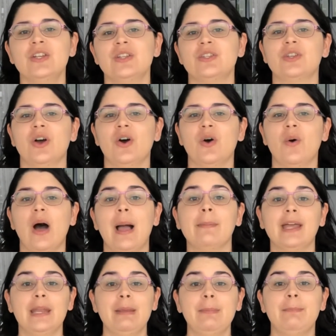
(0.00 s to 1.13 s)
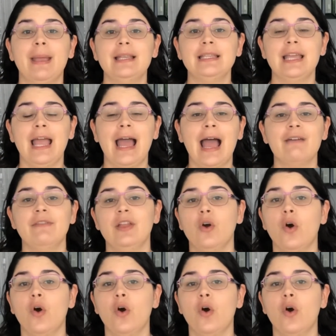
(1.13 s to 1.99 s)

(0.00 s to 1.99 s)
So I'm going to be basically having